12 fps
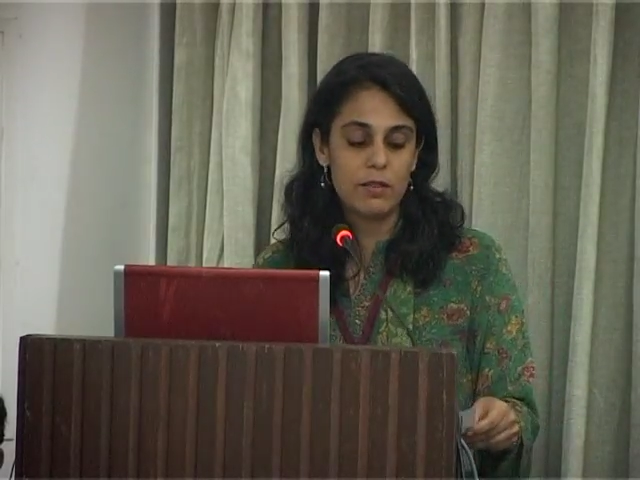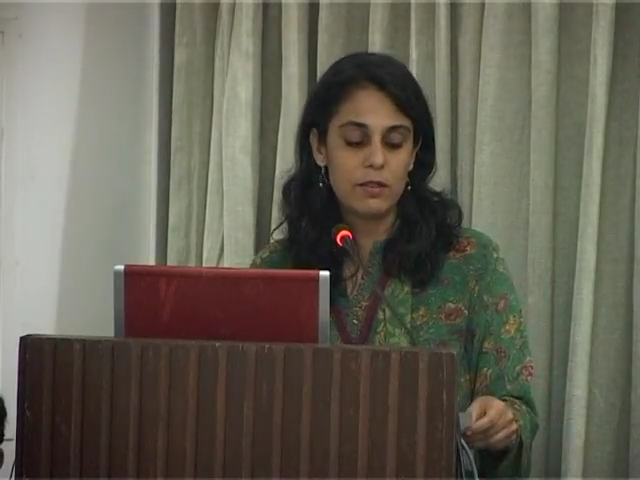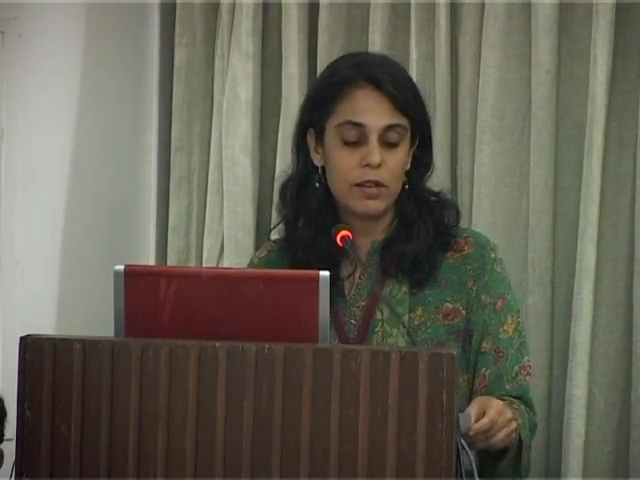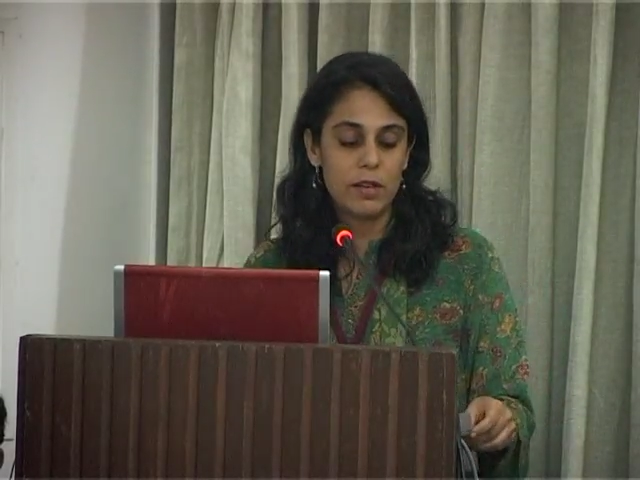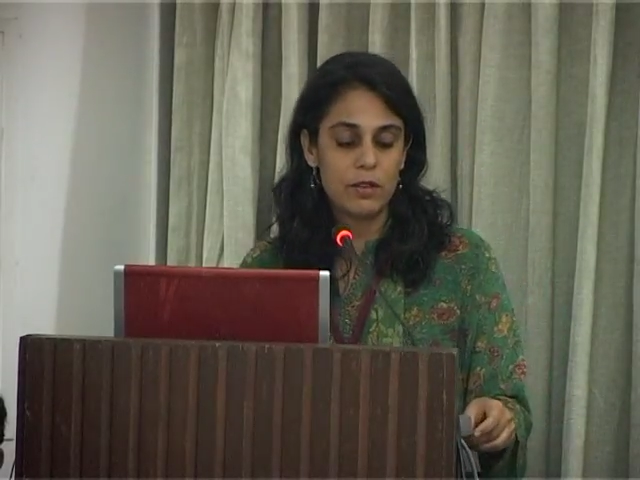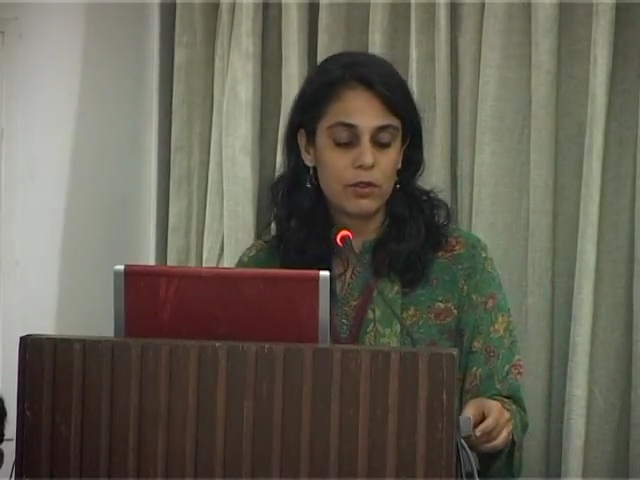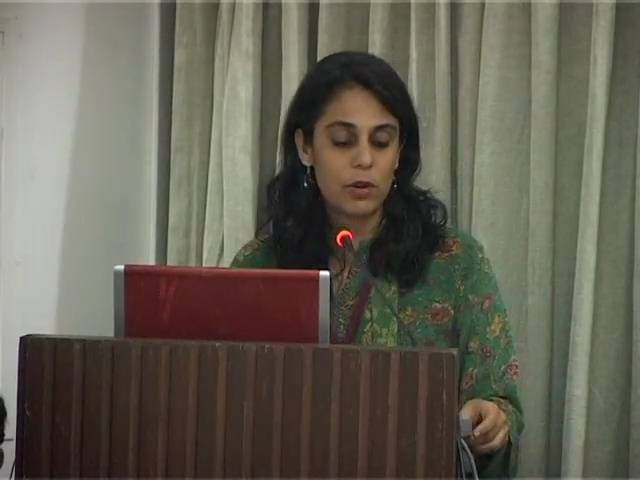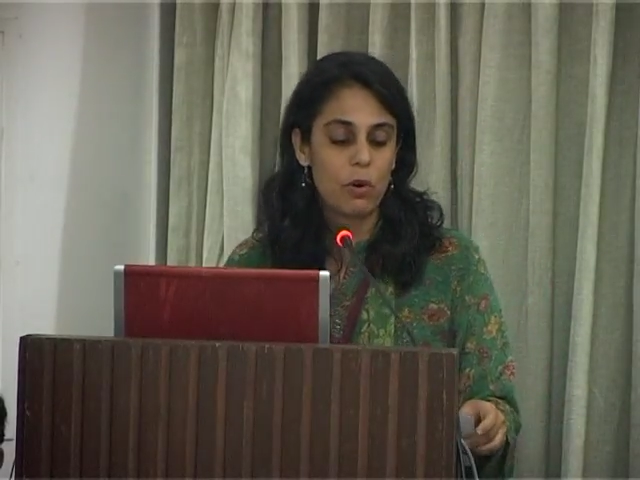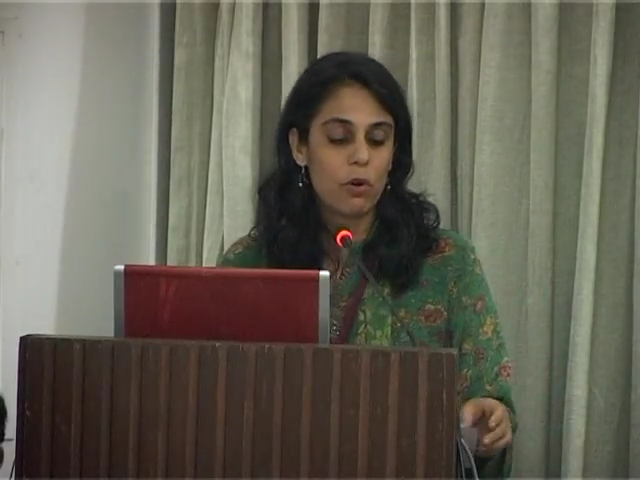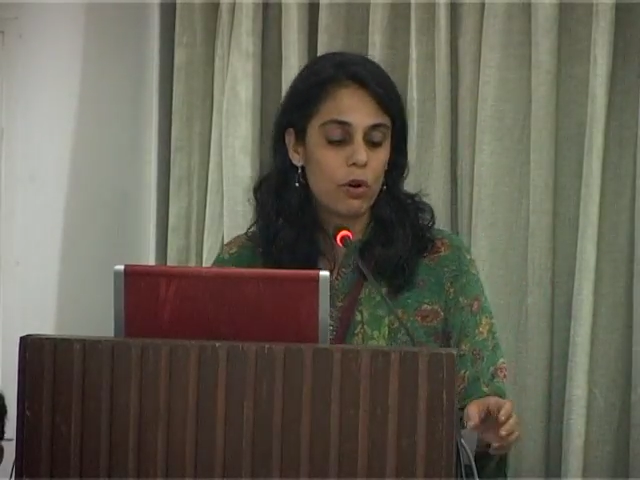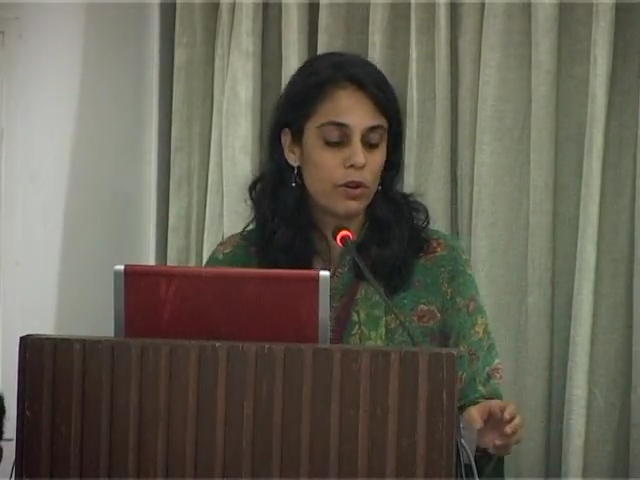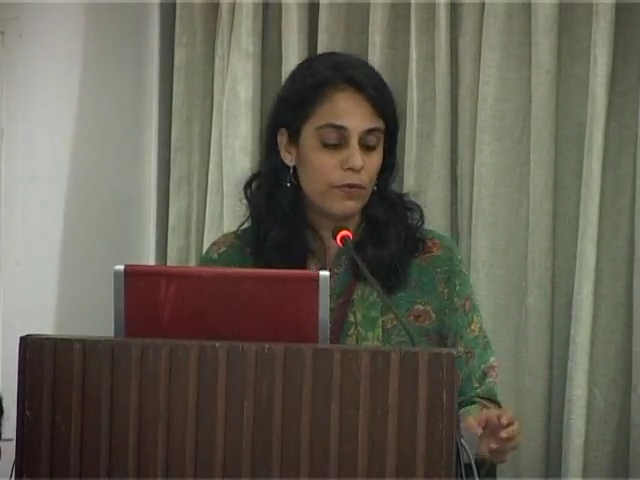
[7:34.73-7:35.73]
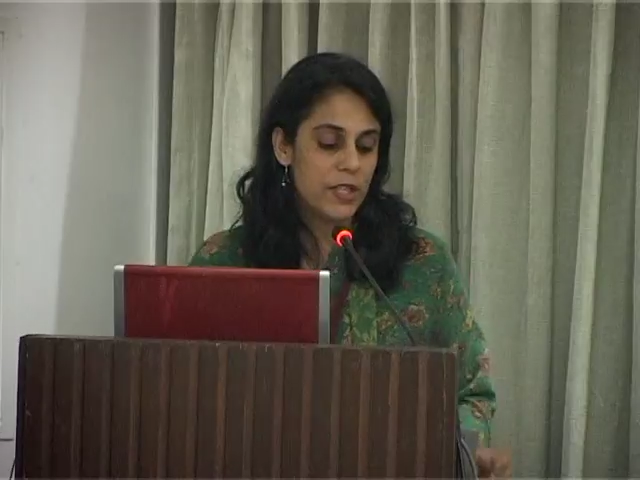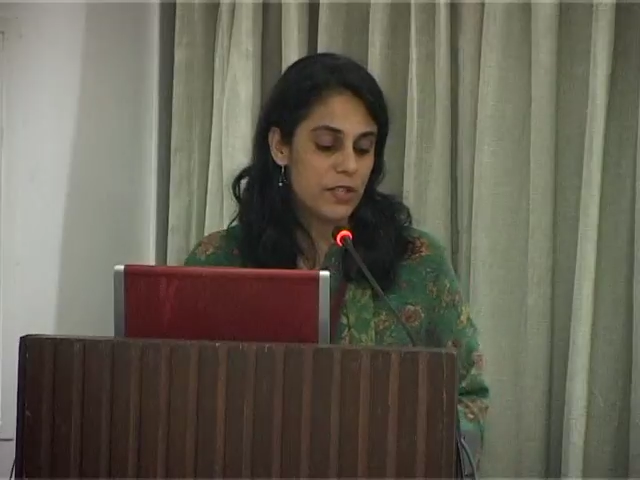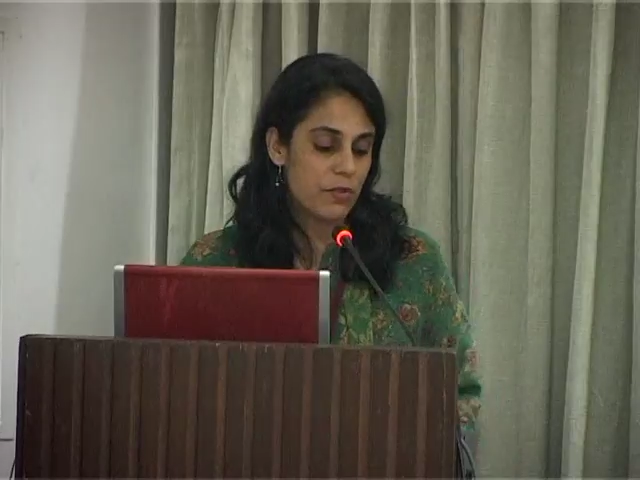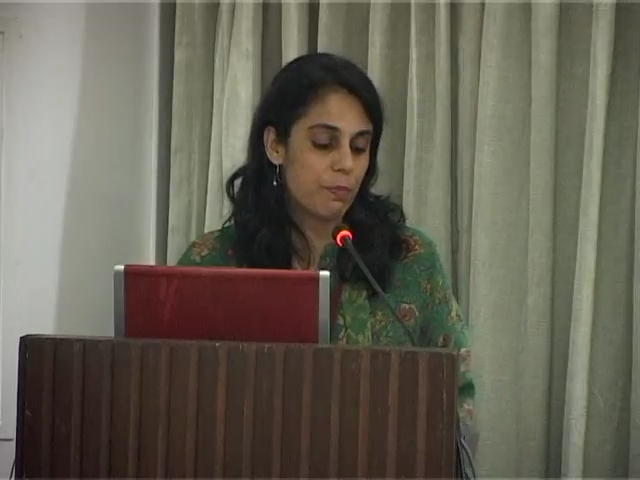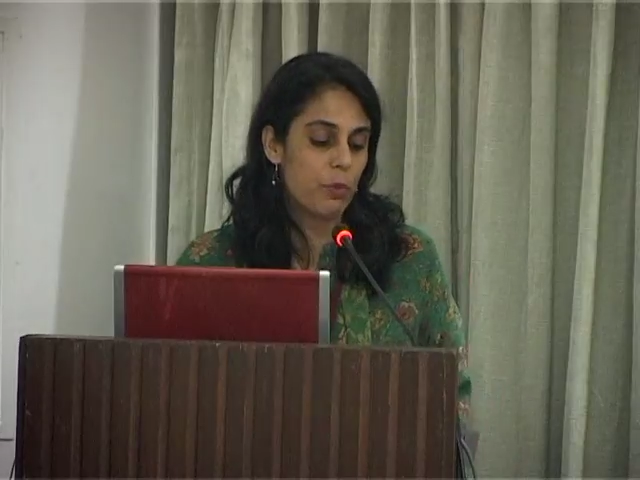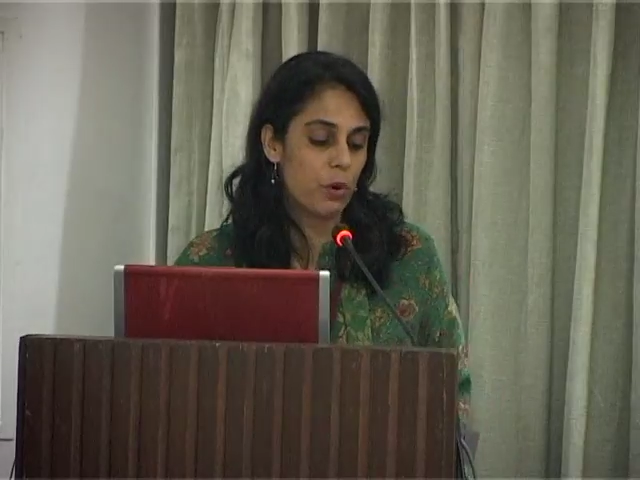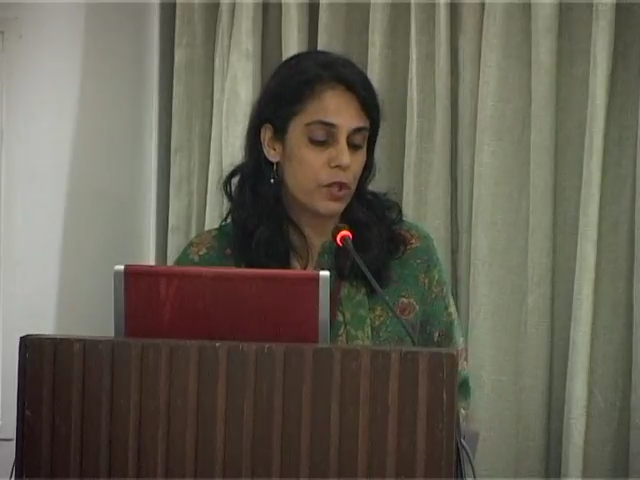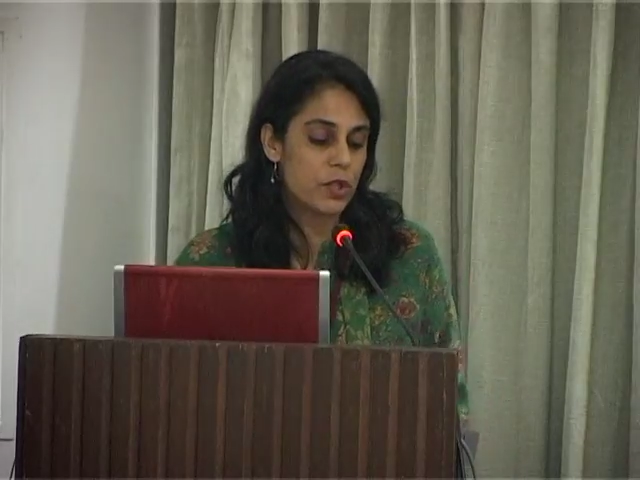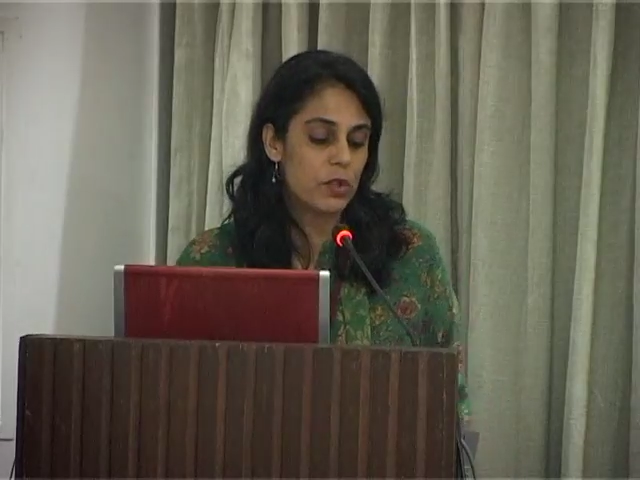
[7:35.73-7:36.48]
the horn of these reports.